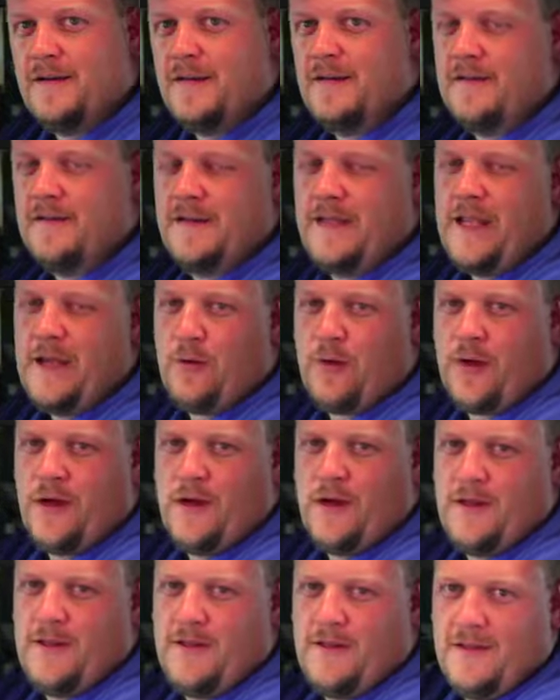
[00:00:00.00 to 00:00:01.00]
Today we're
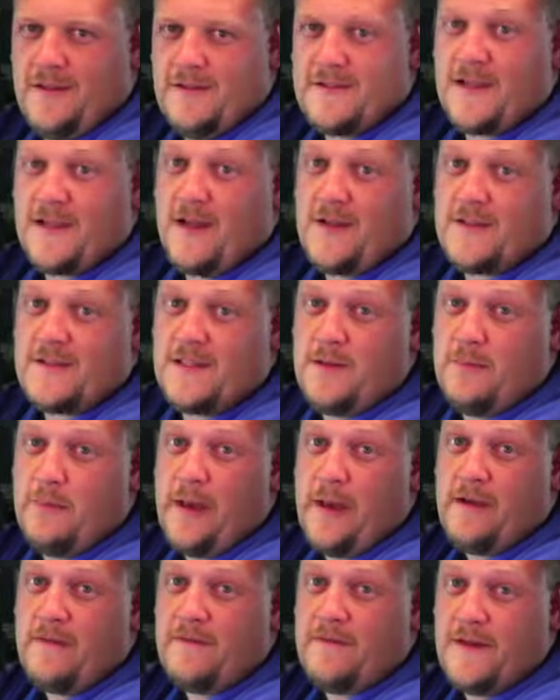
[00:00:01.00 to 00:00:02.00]
going to discuss the
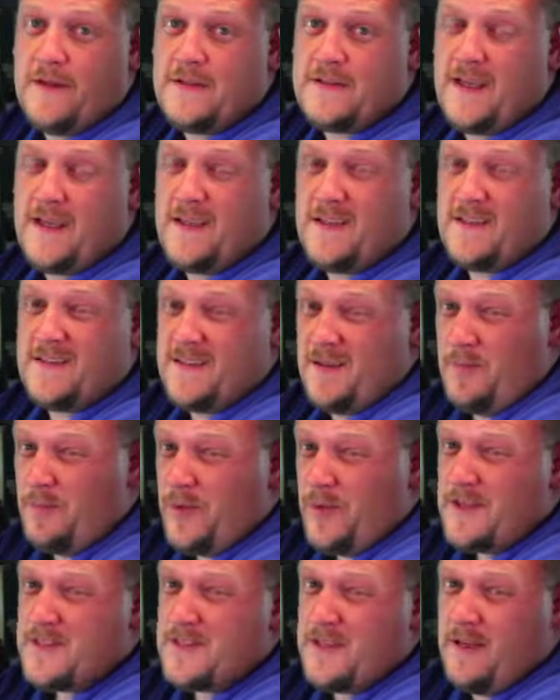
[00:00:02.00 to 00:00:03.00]
benefits and the
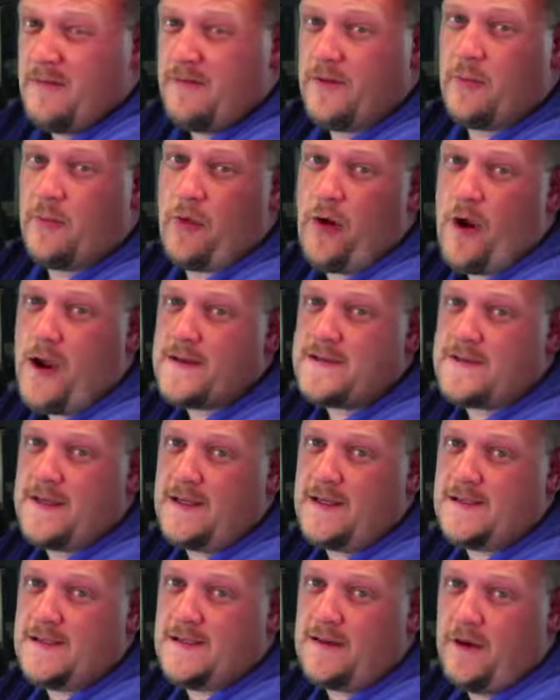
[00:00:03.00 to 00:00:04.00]
simplicity of the
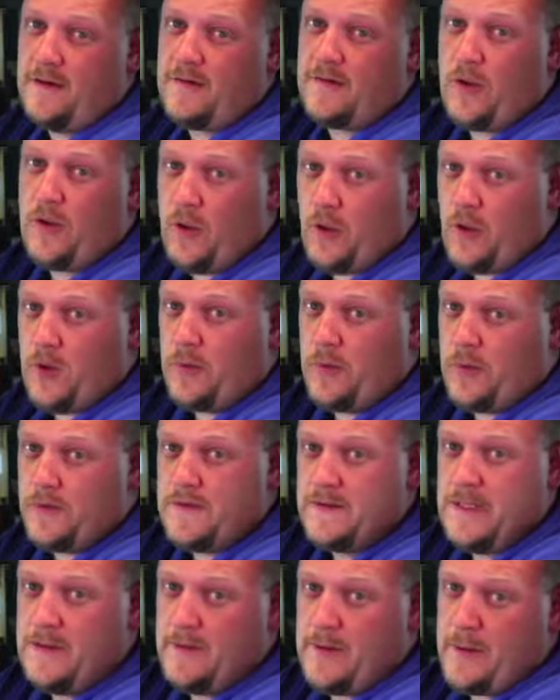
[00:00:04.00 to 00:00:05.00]
process of Clone-able
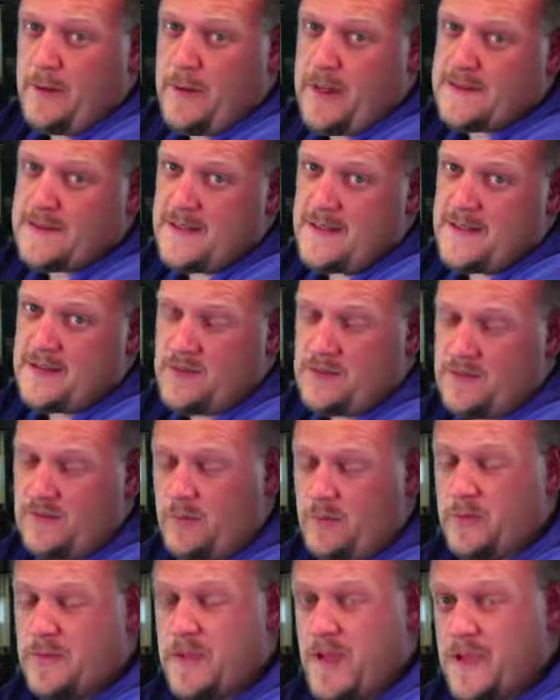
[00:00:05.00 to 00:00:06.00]
TPMS sensors
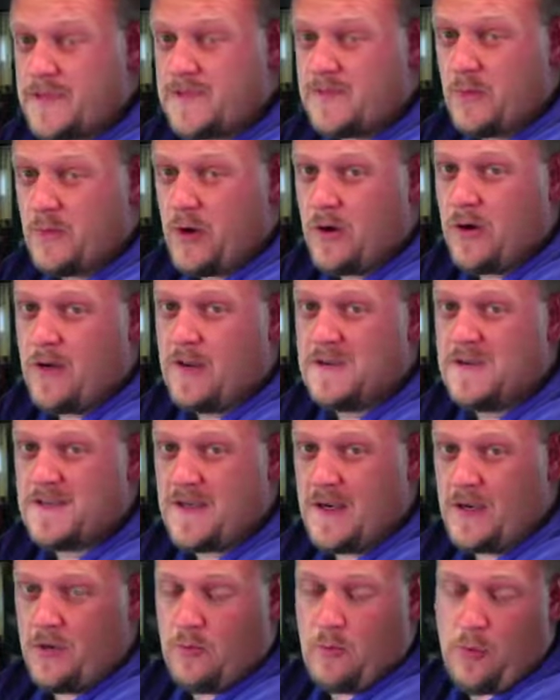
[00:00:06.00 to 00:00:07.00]
from TechSmart and
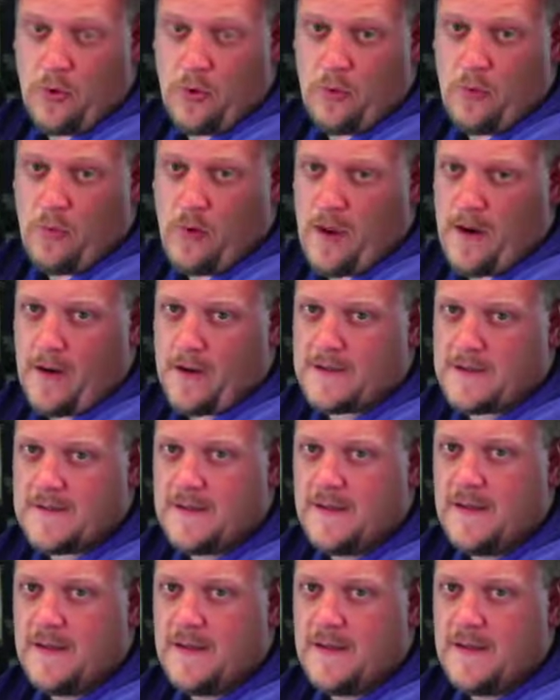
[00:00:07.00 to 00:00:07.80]
Standard Motor products.